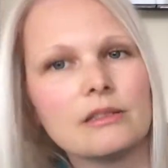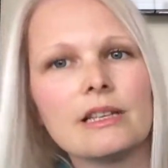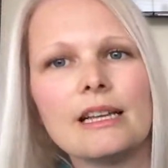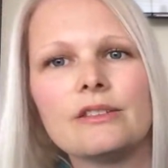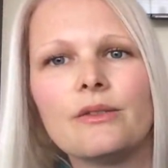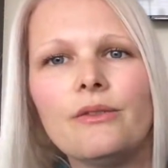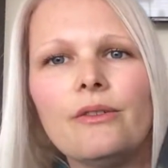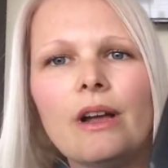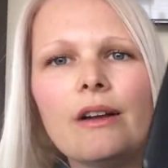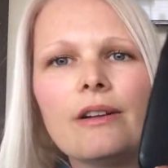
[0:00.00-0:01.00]
That is a
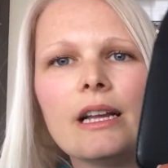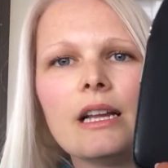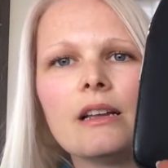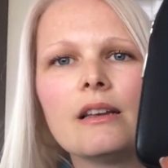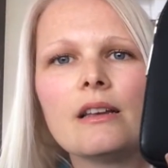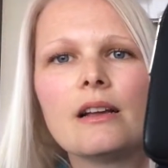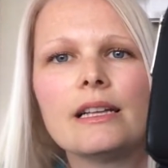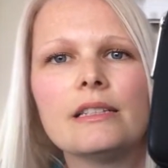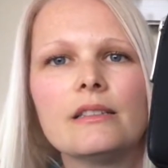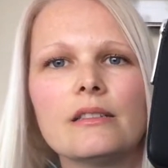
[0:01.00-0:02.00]
very
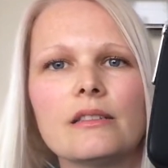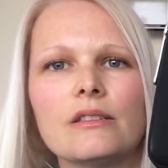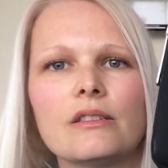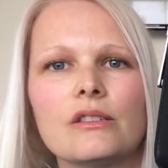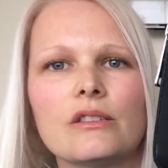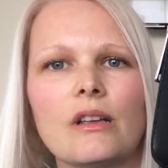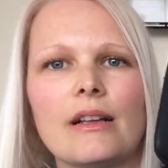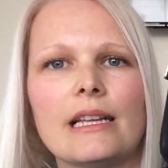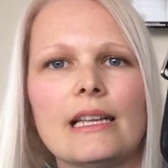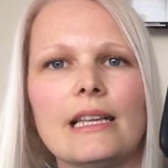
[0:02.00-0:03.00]
nice
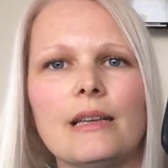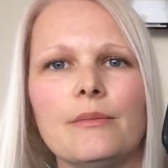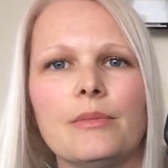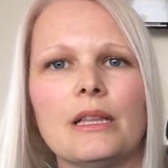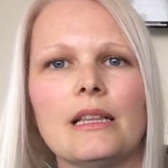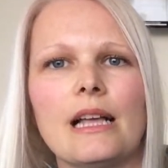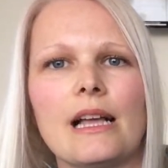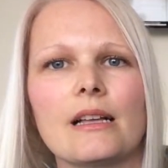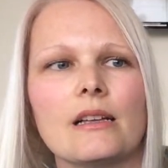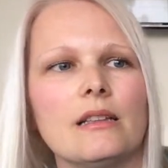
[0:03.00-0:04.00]
shiny
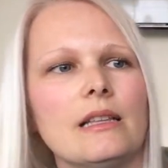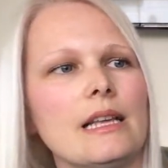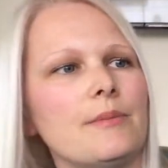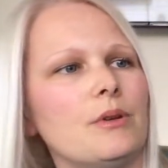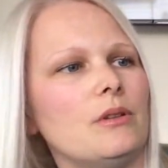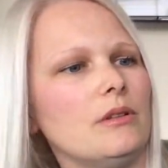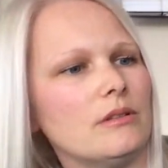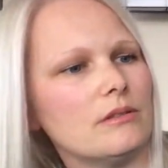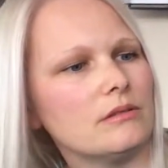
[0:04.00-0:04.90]
black label.